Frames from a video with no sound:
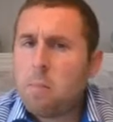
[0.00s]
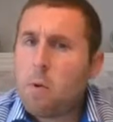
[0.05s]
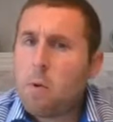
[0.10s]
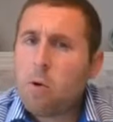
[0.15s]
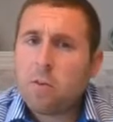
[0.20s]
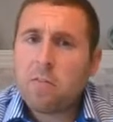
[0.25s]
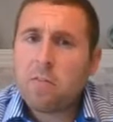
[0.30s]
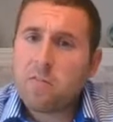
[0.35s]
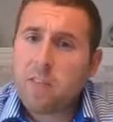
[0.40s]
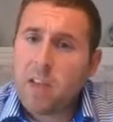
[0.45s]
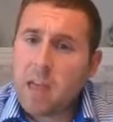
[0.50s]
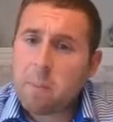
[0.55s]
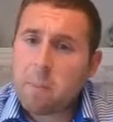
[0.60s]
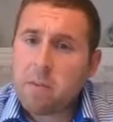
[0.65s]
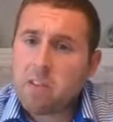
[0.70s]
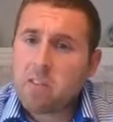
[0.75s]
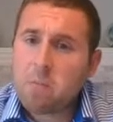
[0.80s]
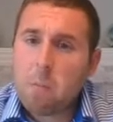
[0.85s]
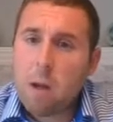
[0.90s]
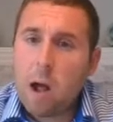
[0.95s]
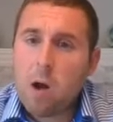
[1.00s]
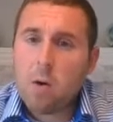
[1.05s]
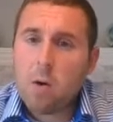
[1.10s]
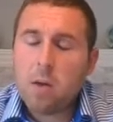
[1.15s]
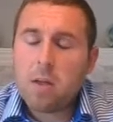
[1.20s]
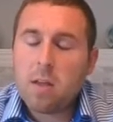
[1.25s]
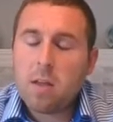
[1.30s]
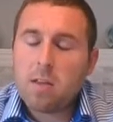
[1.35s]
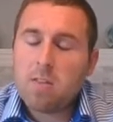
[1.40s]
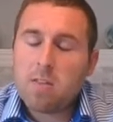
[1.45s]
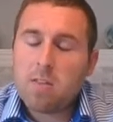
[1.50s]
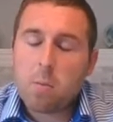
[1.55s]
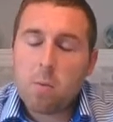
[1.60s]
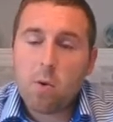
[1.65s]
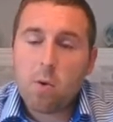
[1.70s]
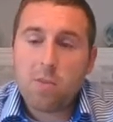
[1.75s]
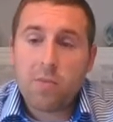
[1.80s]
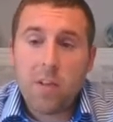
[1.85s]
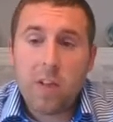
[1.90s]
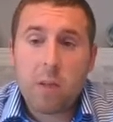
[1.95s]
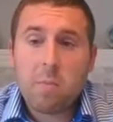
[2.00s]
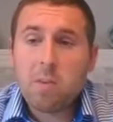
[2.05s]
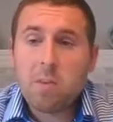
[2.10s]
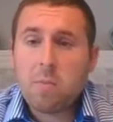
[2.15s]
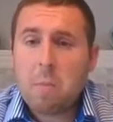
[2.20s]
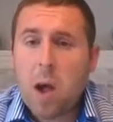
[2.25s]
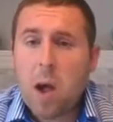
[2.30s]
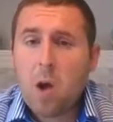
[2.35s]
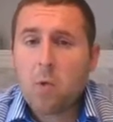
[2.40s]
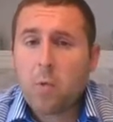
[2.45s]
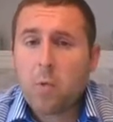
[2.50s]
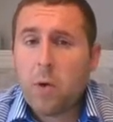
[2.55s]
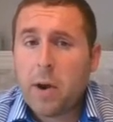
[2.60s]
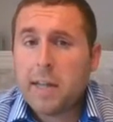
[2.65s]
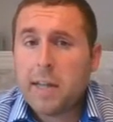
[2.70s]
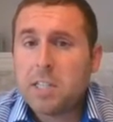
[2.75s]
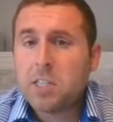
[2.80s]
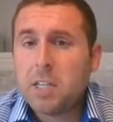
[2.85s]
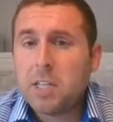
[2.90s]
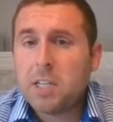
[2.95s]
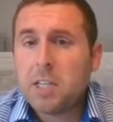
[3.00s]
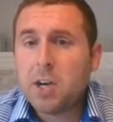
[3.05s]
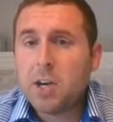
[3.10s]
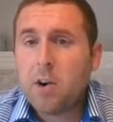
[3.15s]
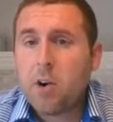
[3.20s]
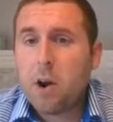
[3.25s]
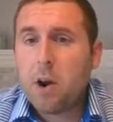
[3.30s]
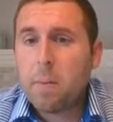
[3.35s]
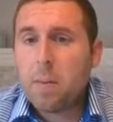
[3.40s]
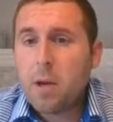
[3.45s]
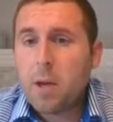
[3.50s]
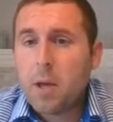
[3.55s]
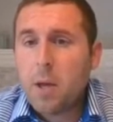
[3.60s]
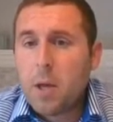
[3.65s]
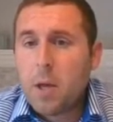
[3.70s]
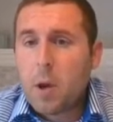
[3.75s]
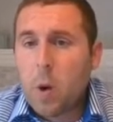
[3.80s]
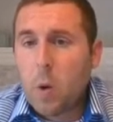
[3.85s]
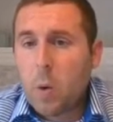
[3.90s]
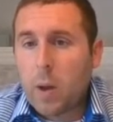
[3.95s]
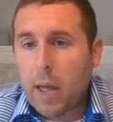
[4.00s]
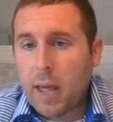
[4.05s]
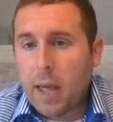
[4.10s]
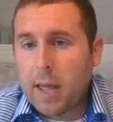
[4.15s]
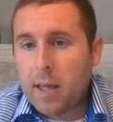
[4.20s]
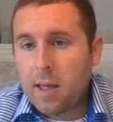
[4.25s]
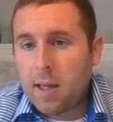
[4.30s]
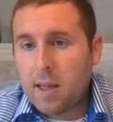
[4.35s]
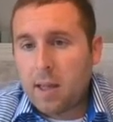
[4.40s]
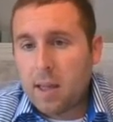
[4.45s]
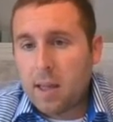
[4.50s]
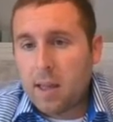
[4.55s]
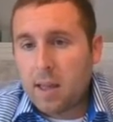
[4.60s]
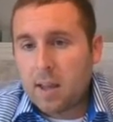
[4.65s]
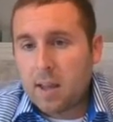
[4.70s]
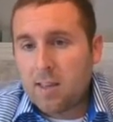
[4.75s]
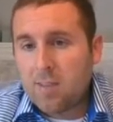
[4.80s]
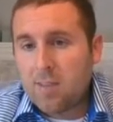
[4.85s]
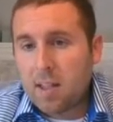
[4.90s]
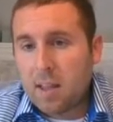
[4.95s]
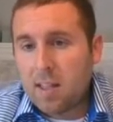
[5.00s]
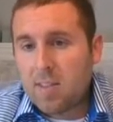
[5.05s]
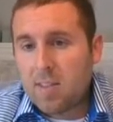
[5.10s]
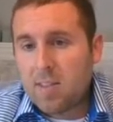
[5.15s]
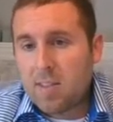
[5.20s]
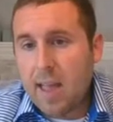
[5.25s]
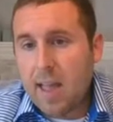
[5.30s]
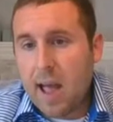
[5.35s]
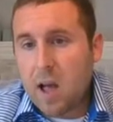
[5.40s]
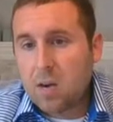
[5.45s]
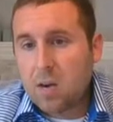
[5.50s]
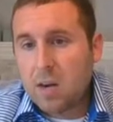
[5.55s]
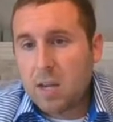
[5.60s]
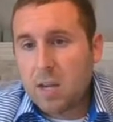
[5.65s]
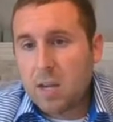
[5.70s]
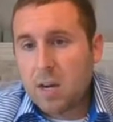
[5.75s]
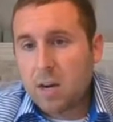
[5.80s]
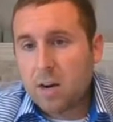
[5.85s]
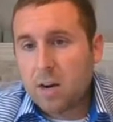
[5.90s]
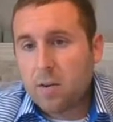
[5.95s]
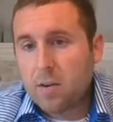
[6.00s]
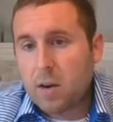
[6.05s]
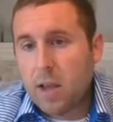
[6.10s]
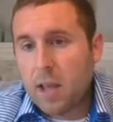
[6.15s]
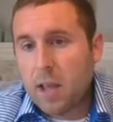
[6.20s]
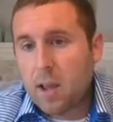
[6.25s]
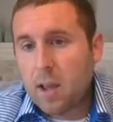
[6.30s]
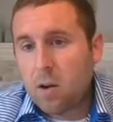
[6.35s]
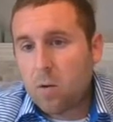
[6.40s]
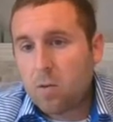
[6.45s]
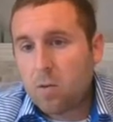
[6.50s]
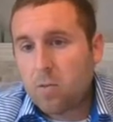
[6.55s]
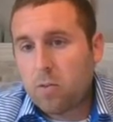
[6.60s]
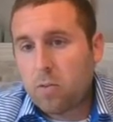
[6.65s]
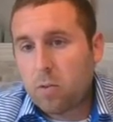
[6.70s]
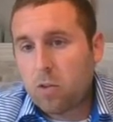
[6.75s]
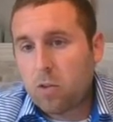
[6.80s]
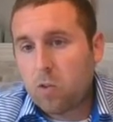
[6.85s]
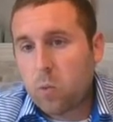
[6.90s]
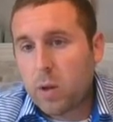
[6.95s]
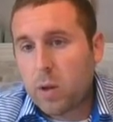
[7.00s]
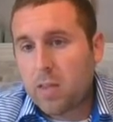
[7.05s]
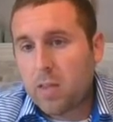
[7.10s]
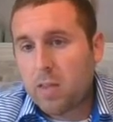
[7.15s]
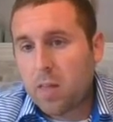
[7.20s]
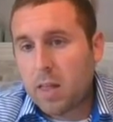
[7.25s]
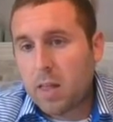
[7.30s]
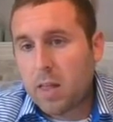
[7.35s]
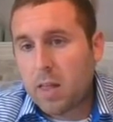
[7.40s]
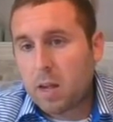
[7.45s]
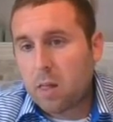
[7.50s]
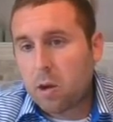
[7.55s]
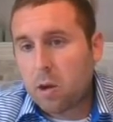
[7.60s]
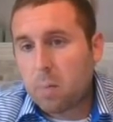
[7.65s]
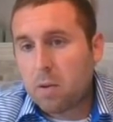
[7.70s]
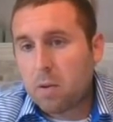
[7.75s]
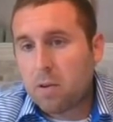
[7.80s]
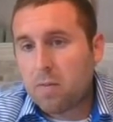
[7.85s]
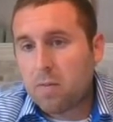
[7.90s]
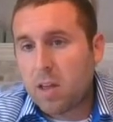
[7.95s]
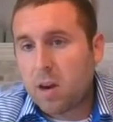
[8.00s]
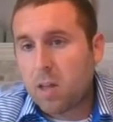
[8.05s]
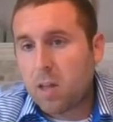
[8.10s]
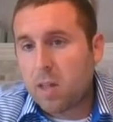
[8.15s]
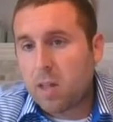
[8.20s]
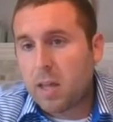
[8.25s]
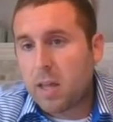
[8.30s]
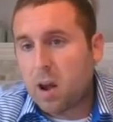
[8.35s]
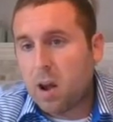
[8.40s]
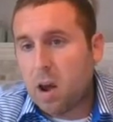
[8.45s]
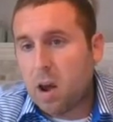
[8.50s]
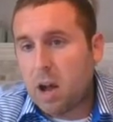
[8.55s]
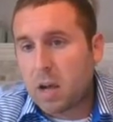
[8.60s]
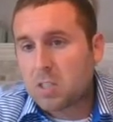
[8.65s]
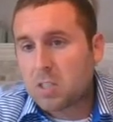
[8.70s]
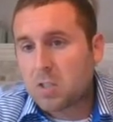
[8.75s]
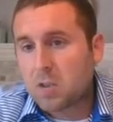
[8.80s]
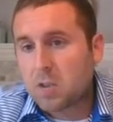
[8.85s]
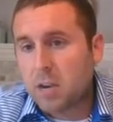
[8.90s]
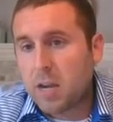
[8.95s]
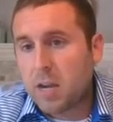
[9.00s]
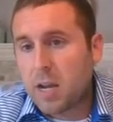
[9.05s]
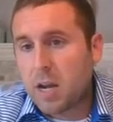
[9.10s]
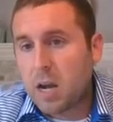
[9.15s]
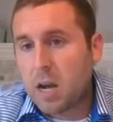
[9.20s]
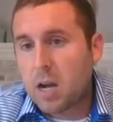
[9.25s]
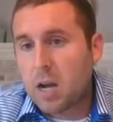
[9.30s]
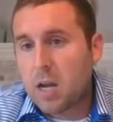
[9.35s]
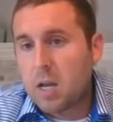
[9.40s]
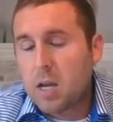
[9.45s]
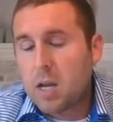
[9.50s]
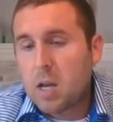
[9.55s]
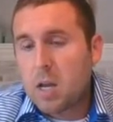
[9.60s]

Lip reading: most famous mountain range in Europe, okay. It extends down here, okay, it goes through Switzerland, a little bit of Italy, Austria,